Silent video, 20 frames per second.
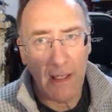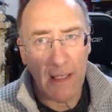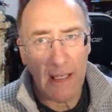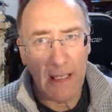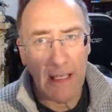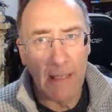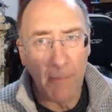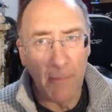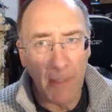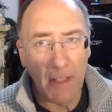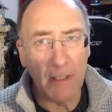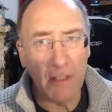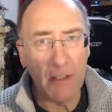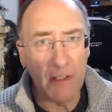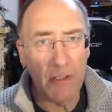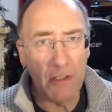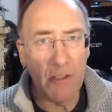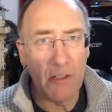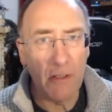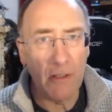
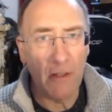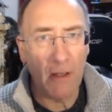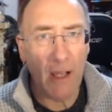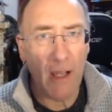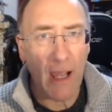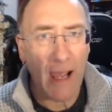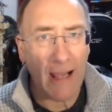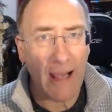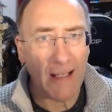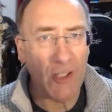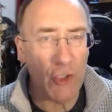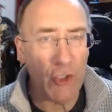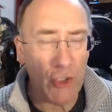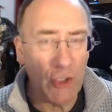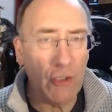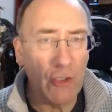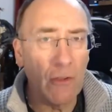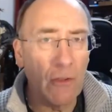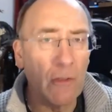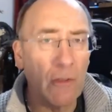imminent
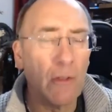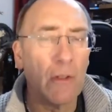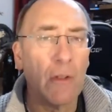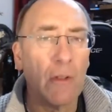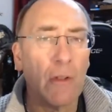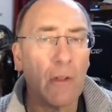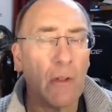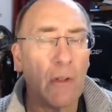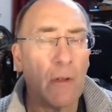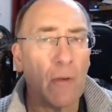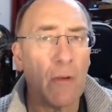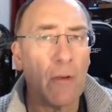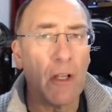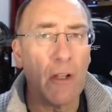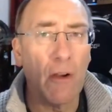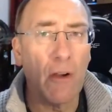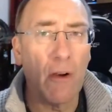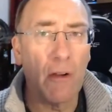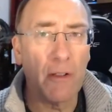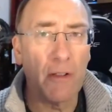action
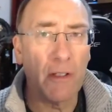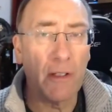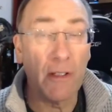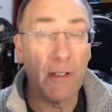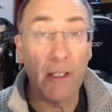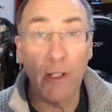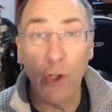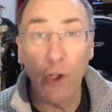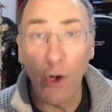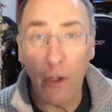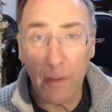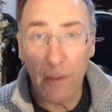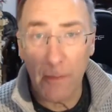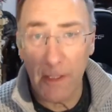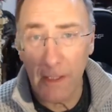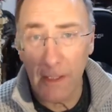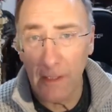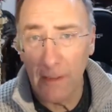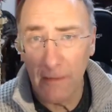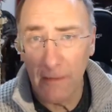regarding the
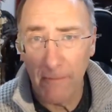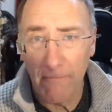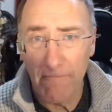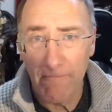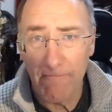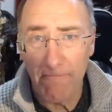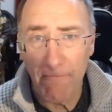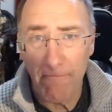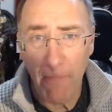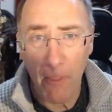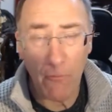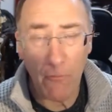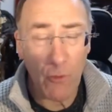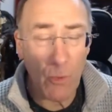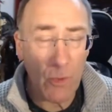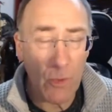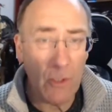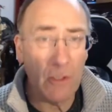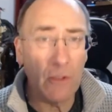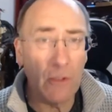economy of the
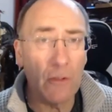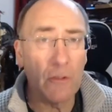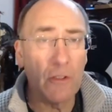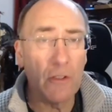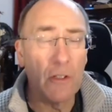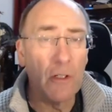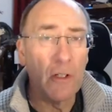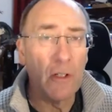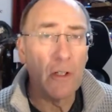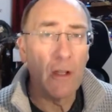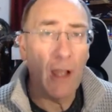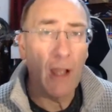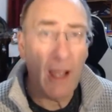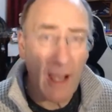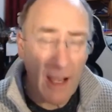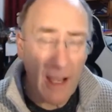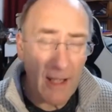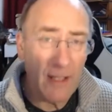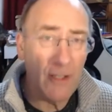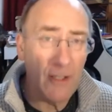world
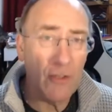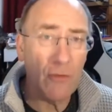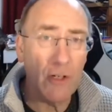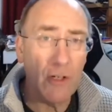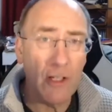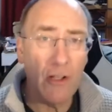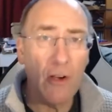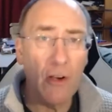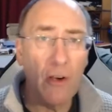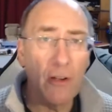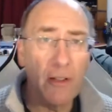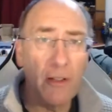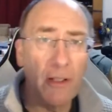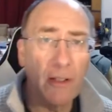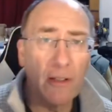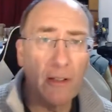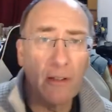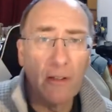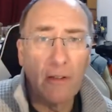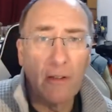and
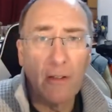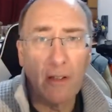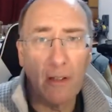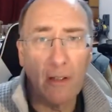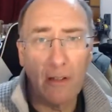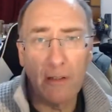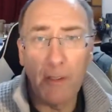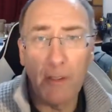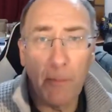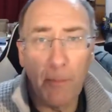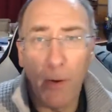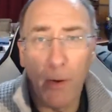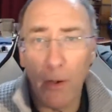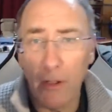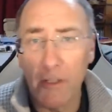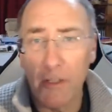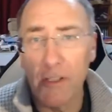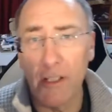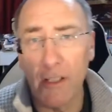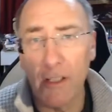regarding the
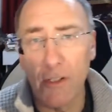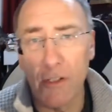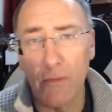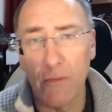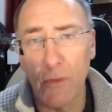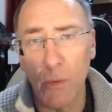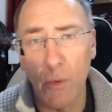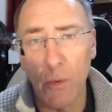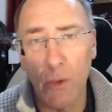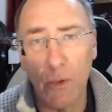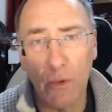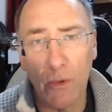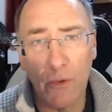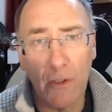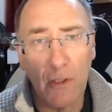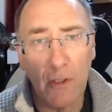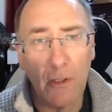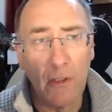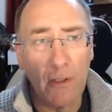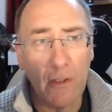politics of the world.
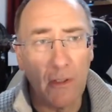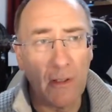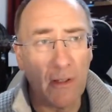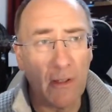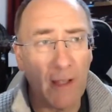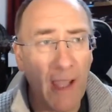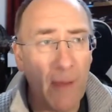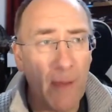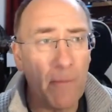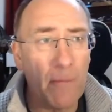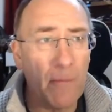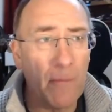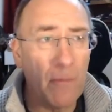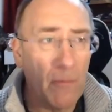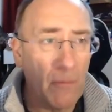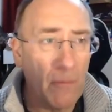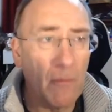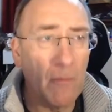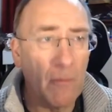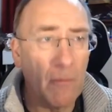And I am
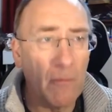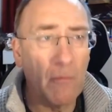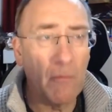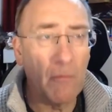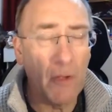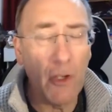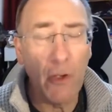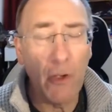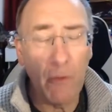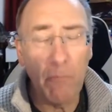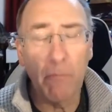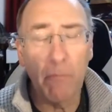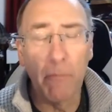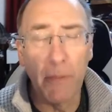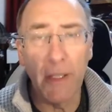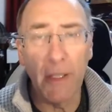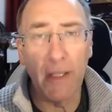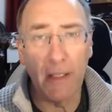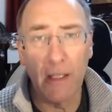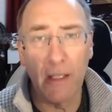
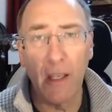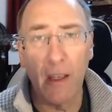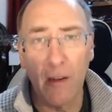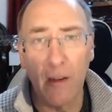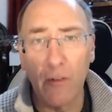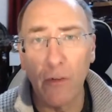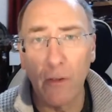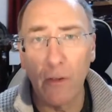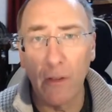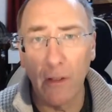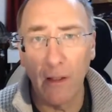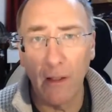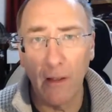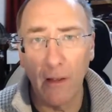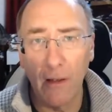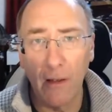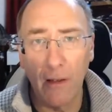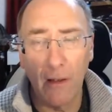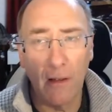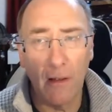being careful.
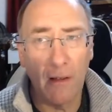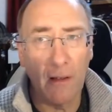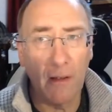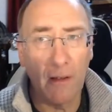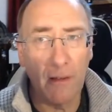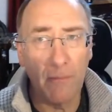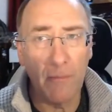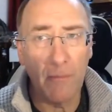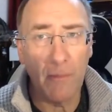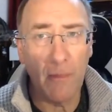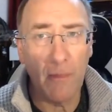I'm